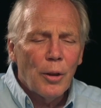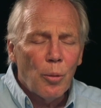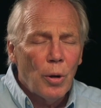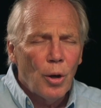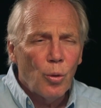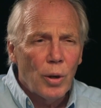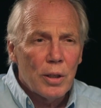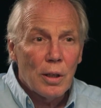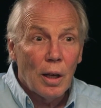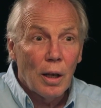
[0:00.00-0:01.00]
other
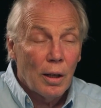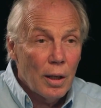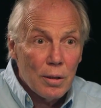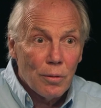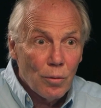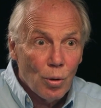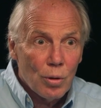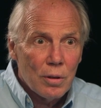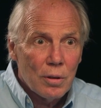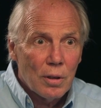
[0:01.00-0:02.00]
pathways, unless, of
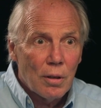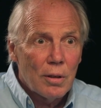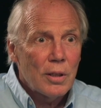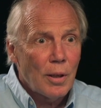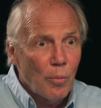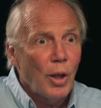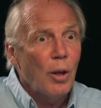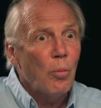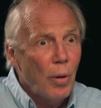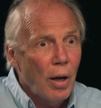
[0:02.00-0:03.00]
course, there is
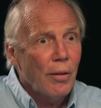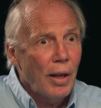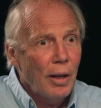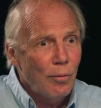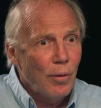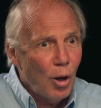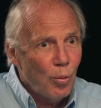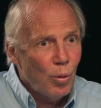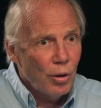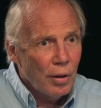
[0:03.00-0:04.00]
something about that
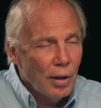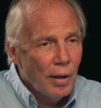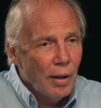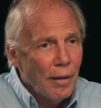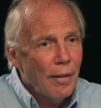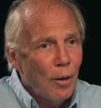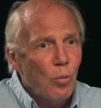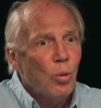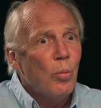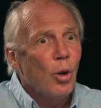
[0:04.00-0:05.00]
environment
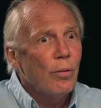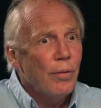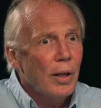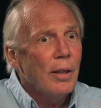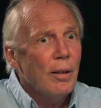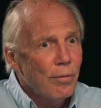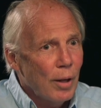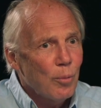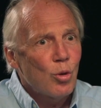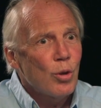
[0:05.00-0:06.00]
that will modify the
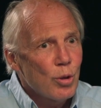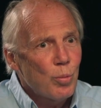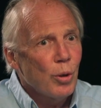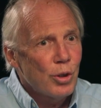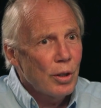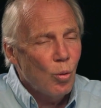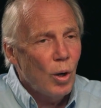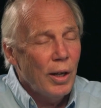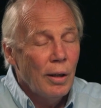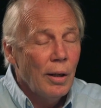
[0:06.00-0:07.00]
inflammatory response in a
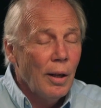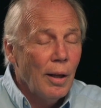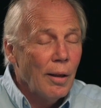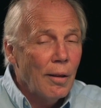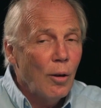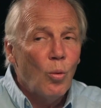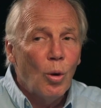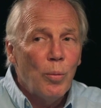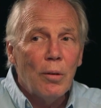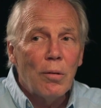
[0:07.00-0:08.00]
way that
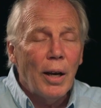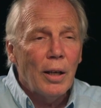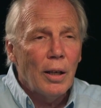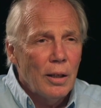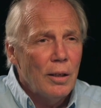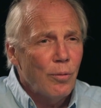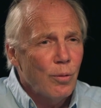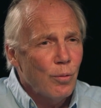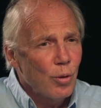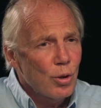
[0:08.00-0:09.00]
will be radically
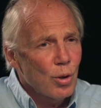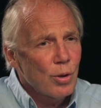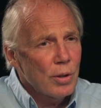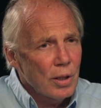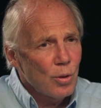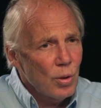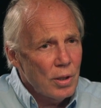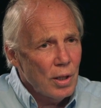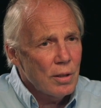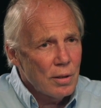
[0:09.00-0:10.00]
different from the sorts of things
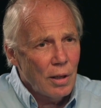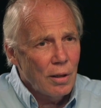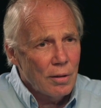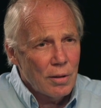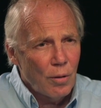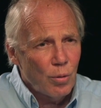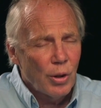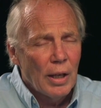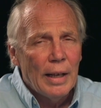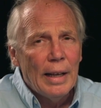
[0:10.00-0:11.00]
we see in skin and so
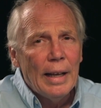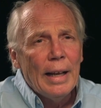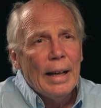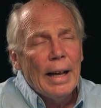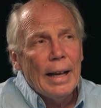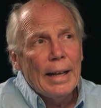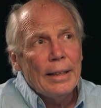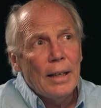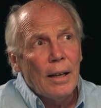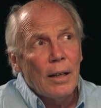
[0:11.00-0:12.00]
forth.
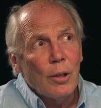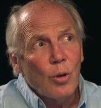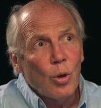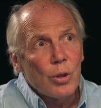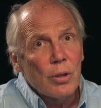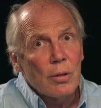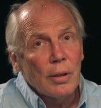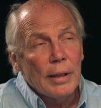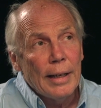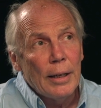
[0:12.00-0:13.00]
And of course,